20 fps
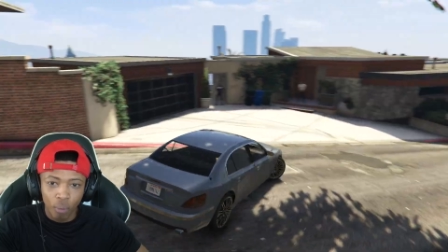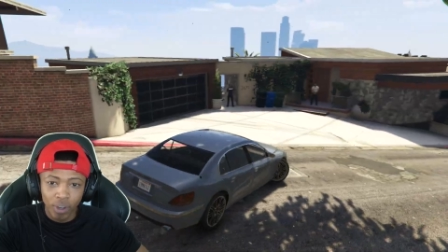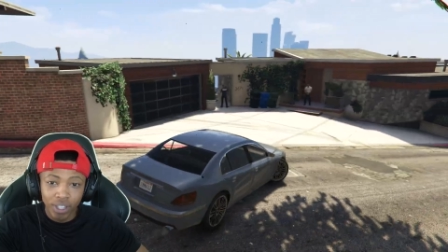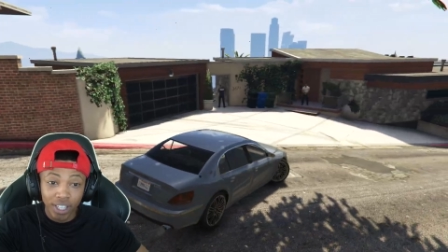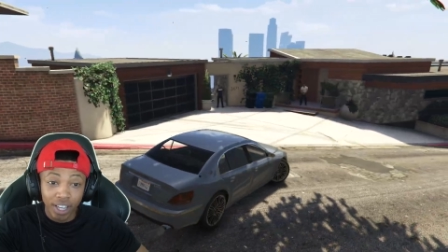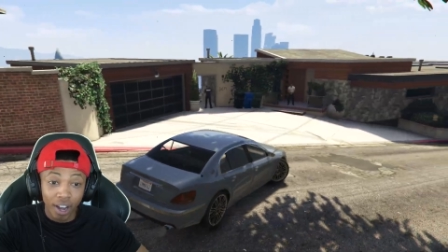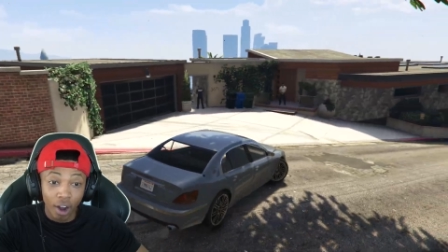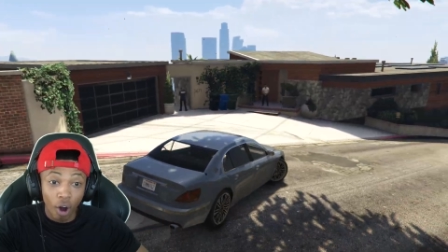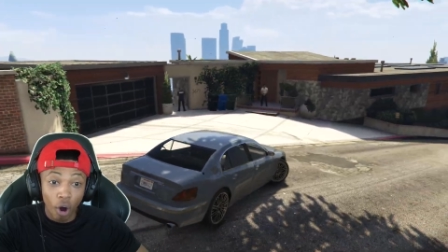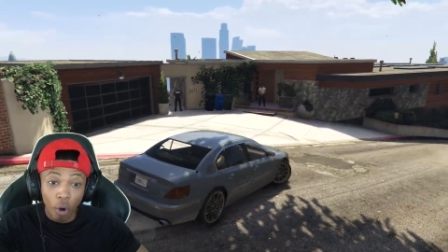What
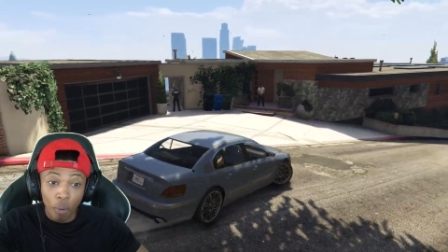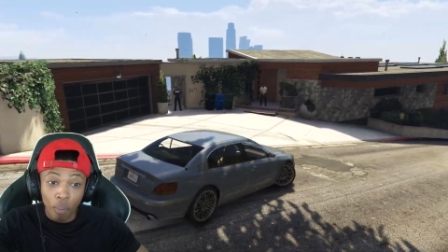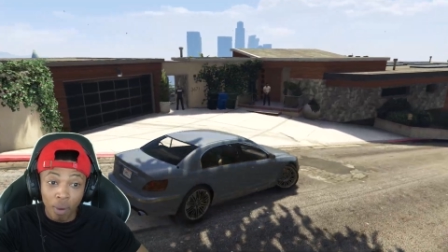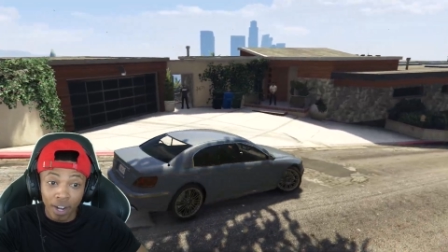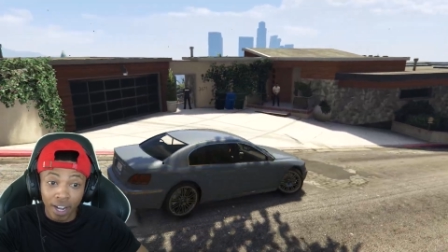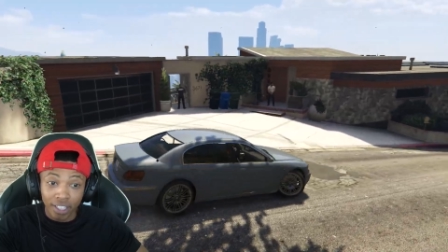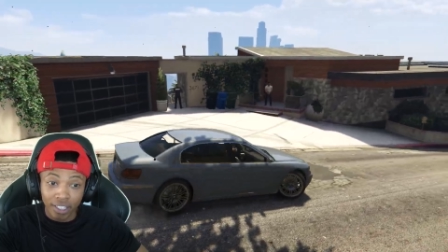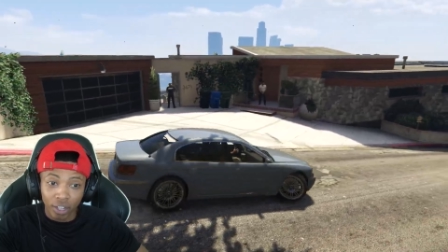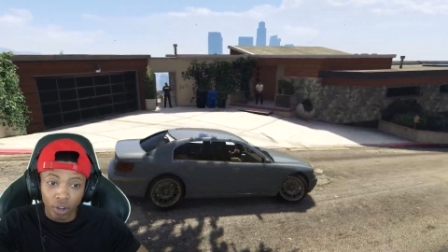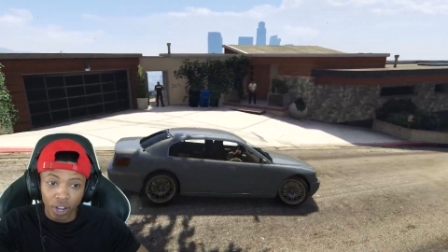the oh my
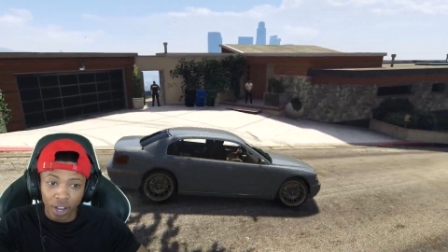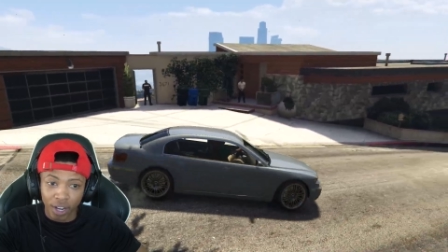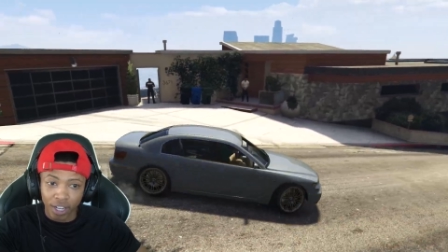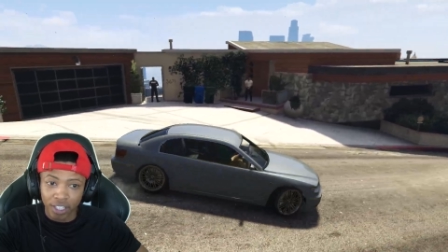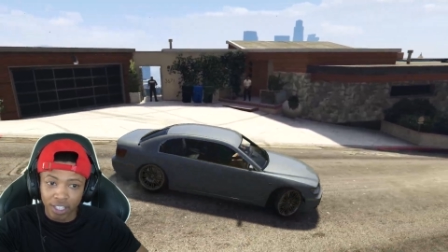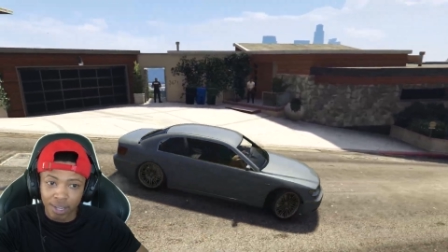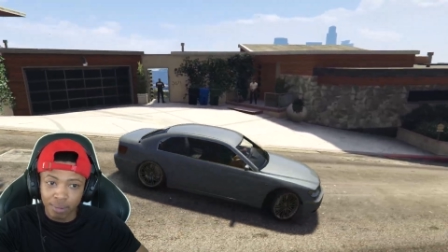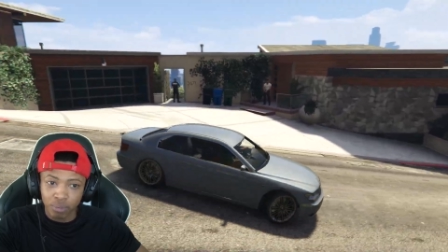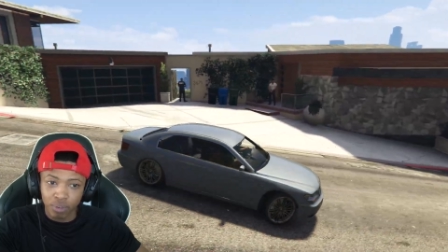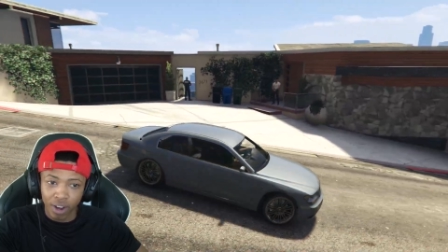gosh, okay,
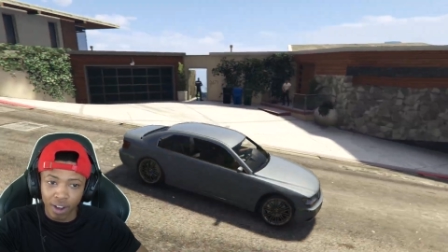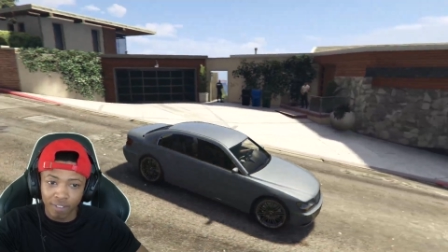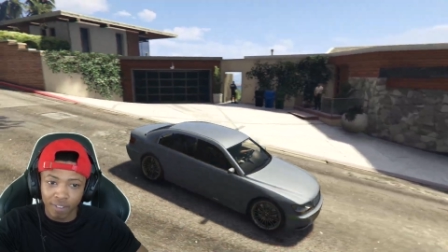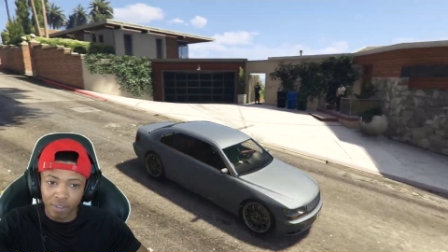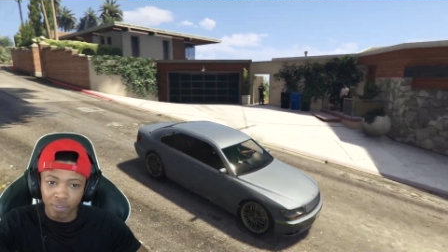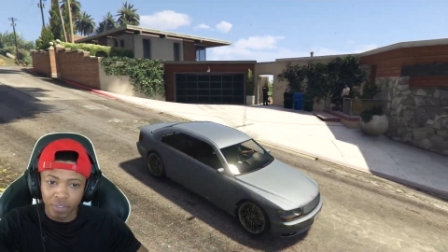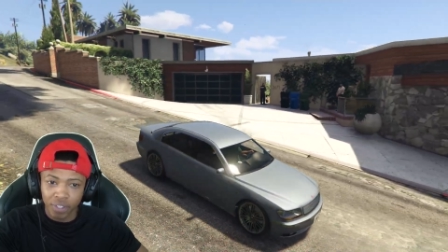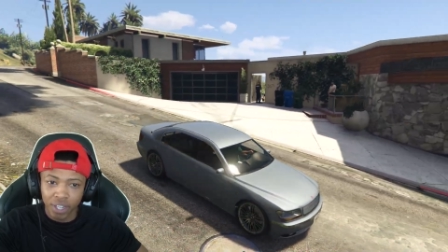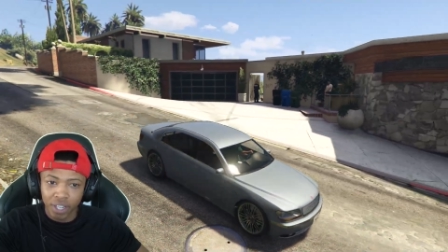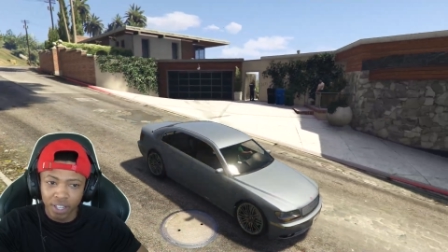let's keep
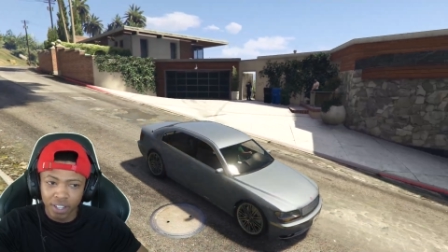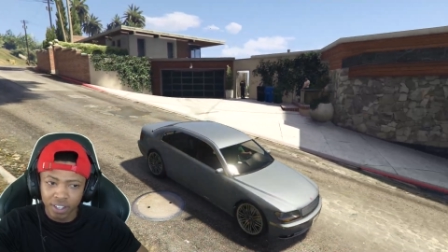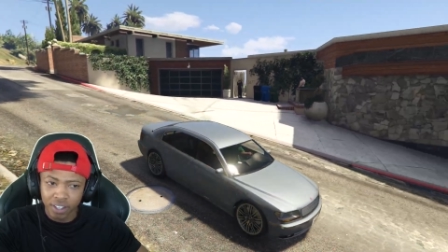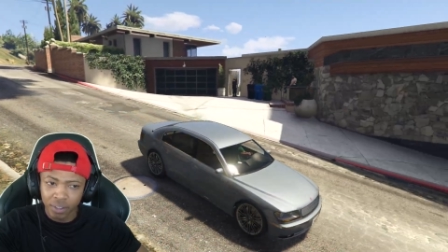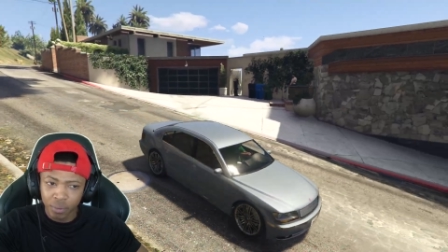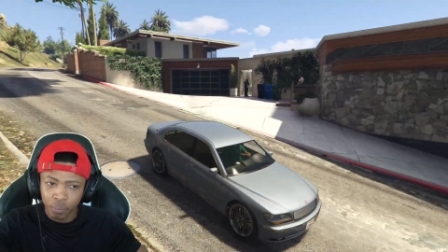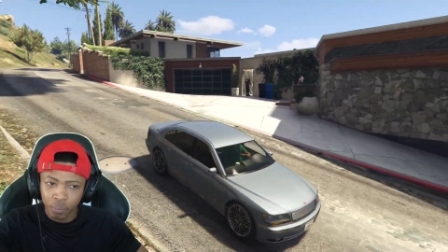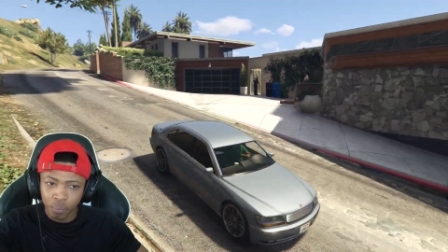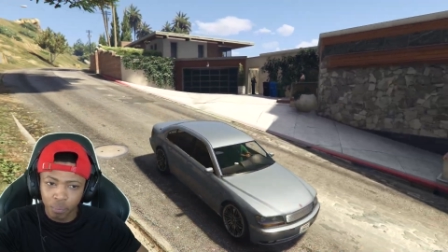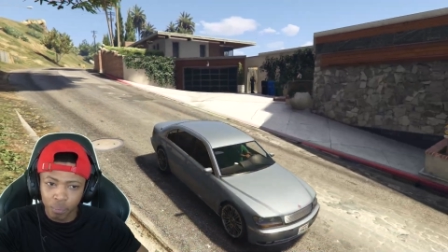driving.
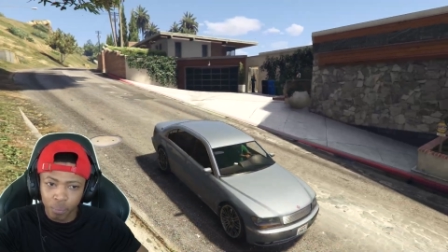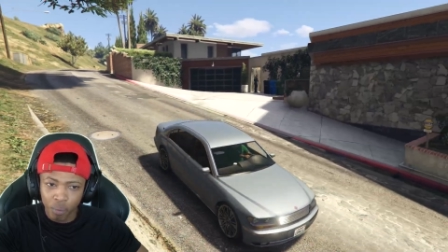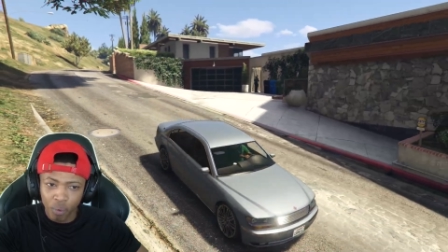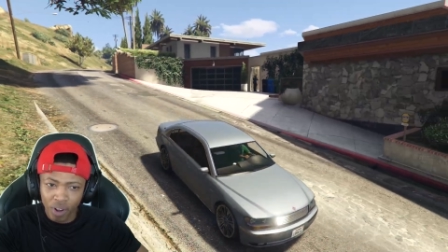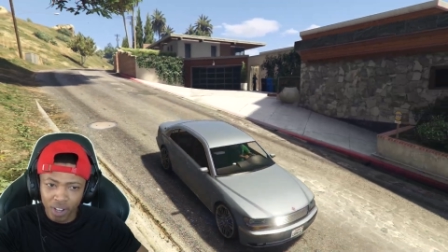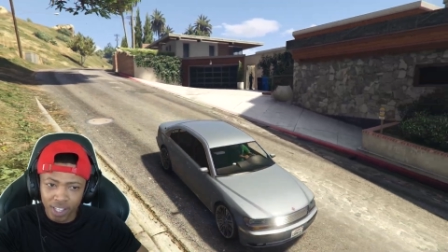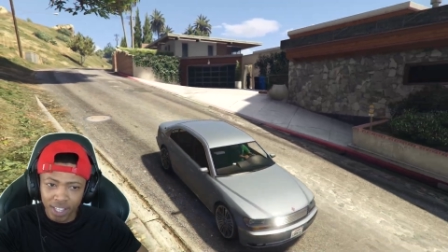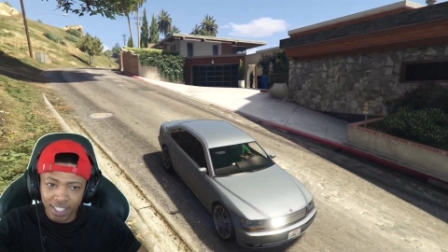What